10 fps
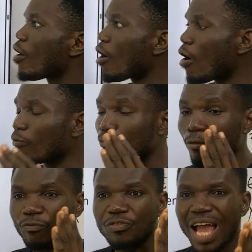
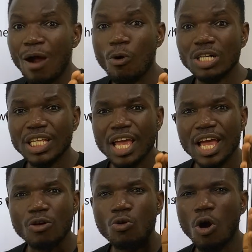via what?
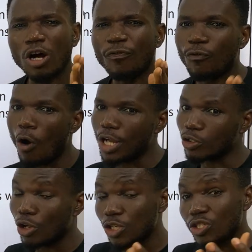A gold foil.
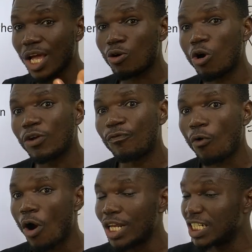So he used a gold
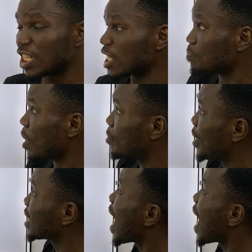foil in his experiment